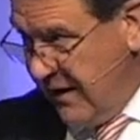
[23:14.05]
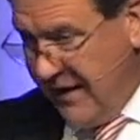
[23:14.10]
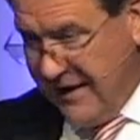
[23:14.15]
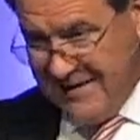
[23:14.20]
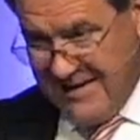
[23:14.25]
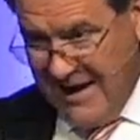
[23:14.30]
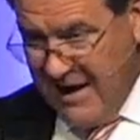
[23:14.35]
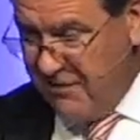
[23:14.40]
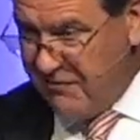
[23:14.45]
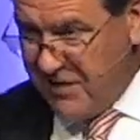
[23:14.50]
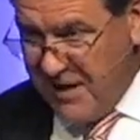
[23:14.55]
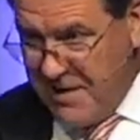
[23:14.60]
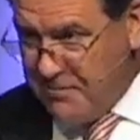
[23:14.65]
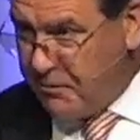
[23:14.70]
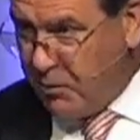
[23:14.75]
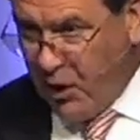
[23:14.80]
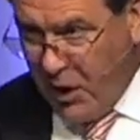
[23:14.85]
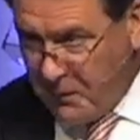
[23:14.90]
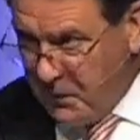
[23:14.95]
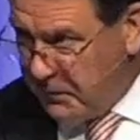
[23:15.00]
And now they
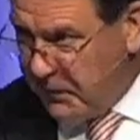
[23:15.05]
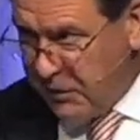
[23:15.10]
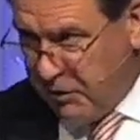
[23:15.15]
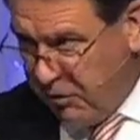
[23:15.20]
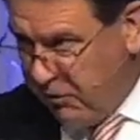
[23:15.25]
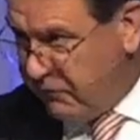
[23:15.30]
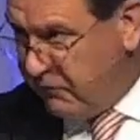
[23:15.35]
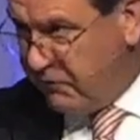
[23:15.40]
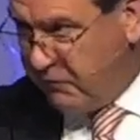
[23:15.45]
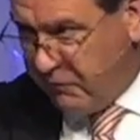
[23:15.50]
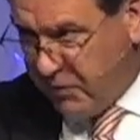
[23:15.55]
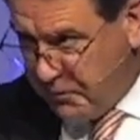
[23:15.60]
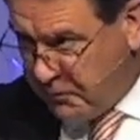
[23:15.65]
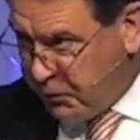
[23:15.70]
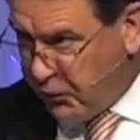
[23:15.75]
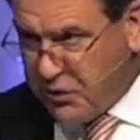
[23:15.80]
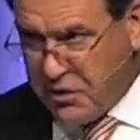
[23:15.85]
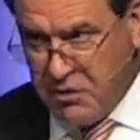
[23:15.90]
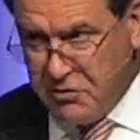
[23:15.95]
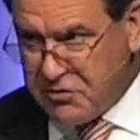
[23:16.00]
probably are
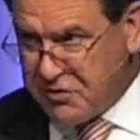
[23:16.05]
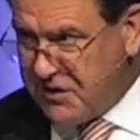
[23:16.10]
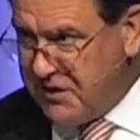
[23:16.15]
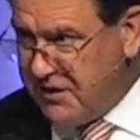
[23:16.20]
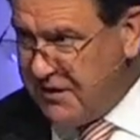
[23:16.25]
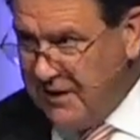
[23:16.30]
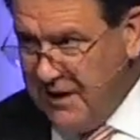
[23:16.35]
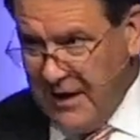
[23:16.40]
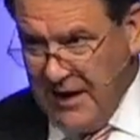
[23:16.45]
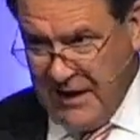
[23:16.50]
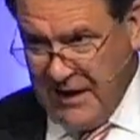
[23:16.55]
reproducing,